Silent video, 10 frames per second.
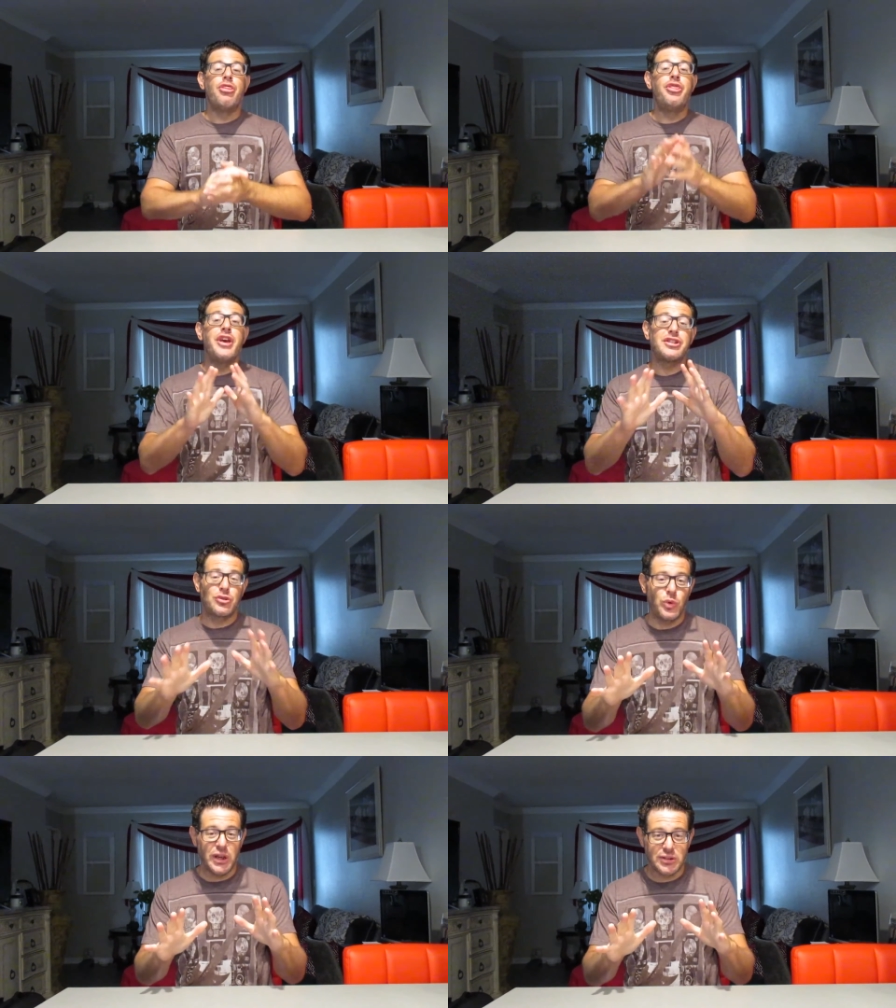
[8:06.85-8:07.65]
This
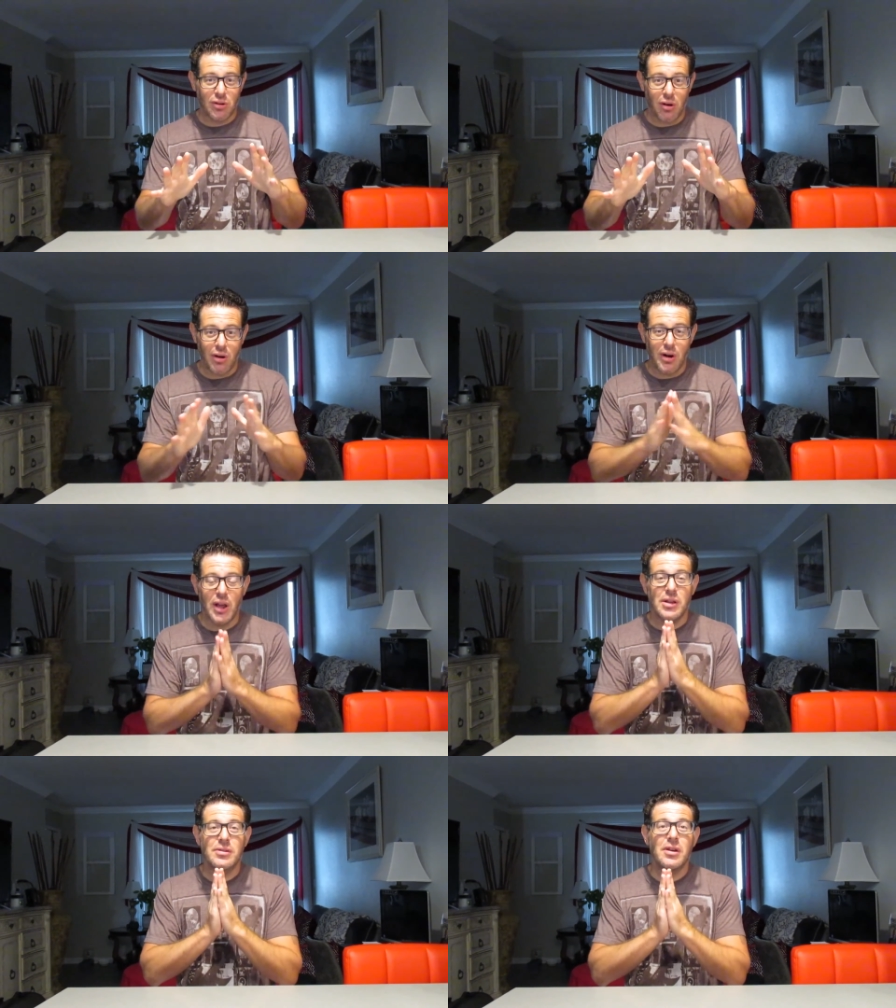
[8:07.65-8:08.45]
week's card
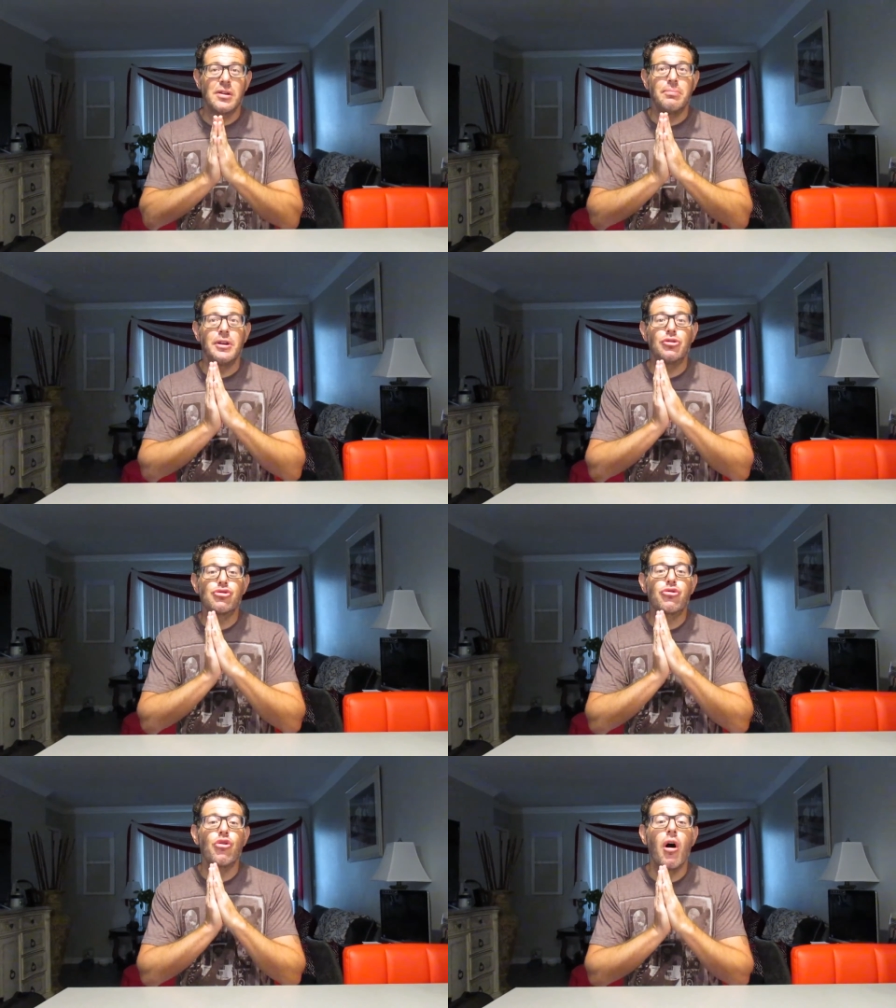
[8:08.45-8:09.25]
is going to be
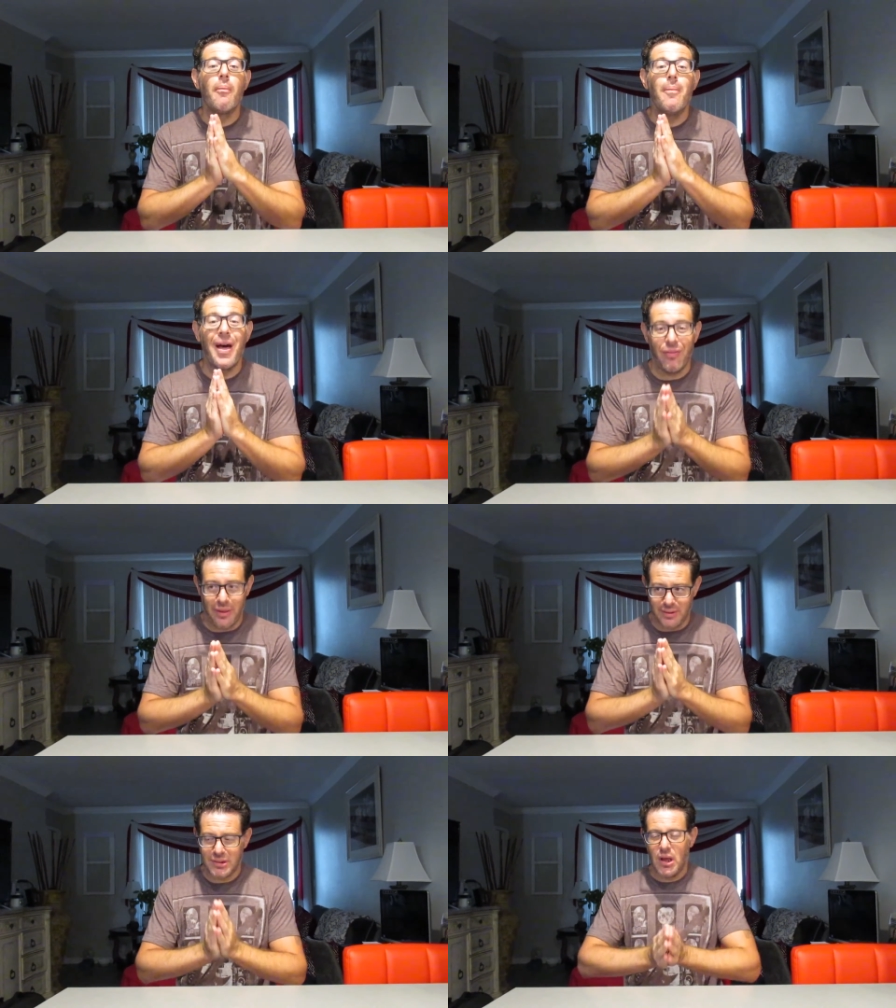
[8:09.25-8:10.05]

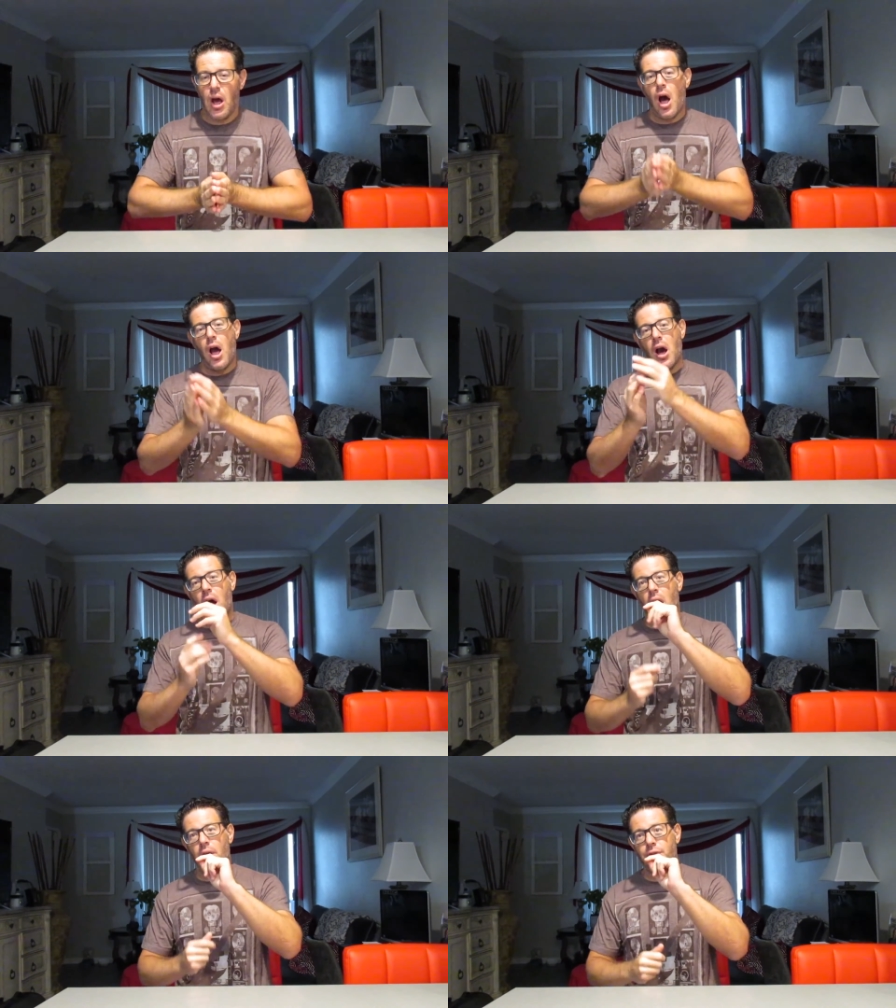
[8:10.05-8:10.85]
tremendous.
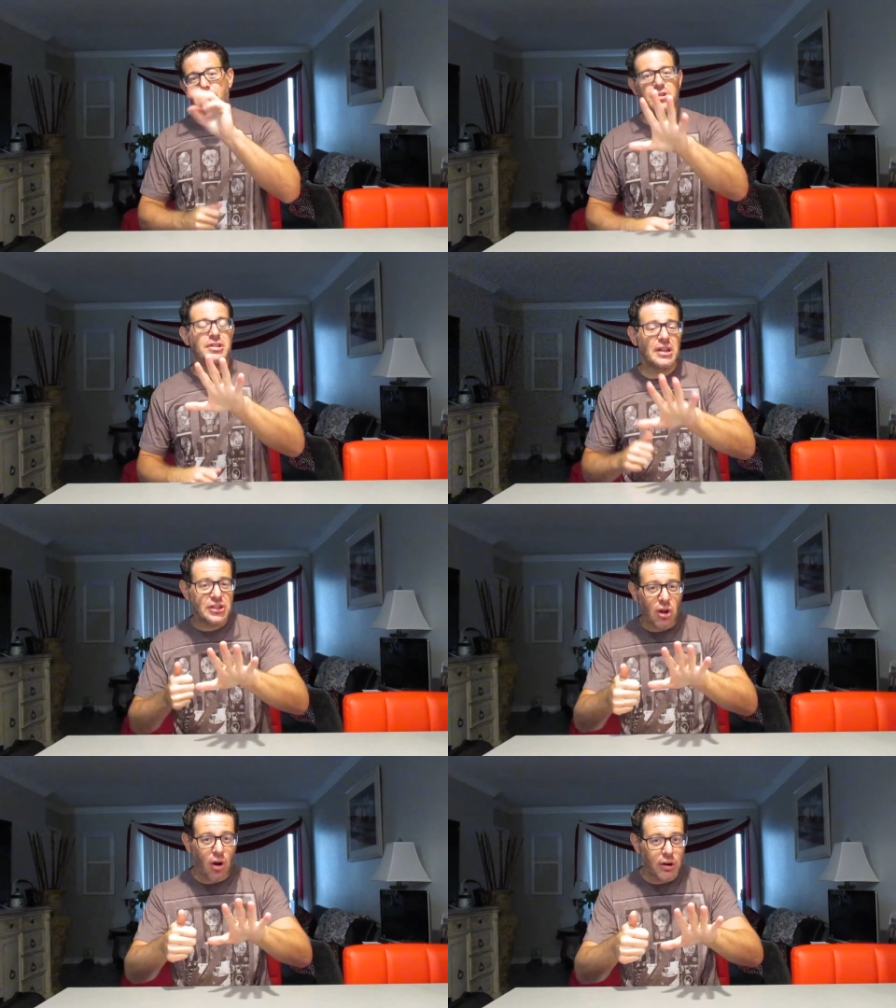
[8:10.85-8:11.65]
There's a
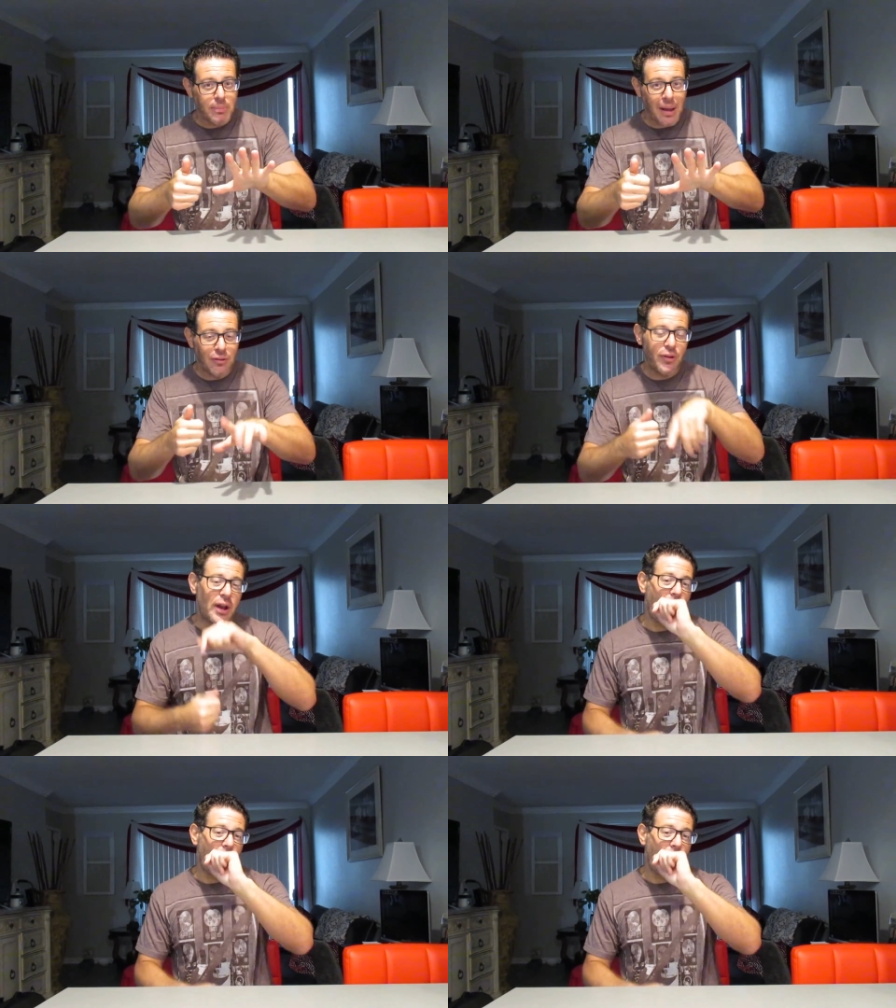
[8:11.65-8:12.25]
6-card main event.